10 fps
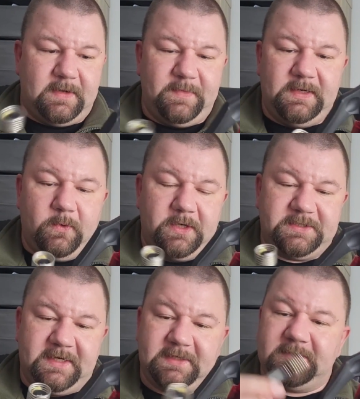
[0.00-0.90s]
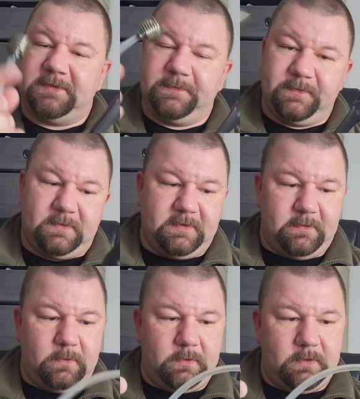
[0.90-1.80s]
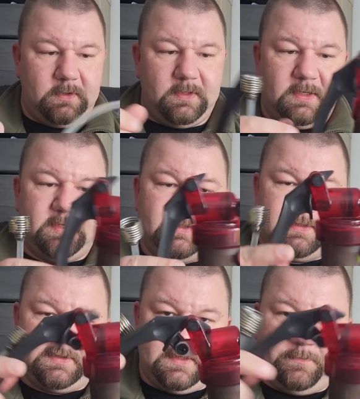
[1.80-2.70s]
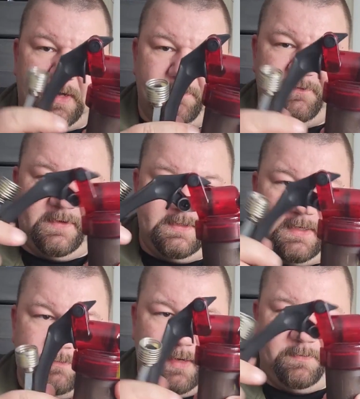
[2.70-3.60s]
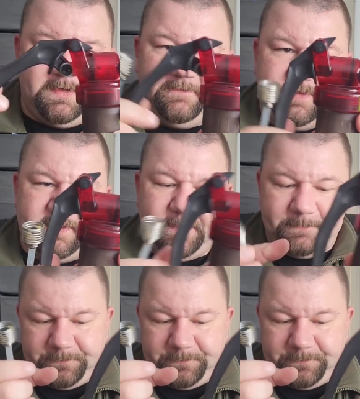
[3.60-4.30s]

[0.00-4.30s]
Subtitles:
MiniWorks X is a pumping filter.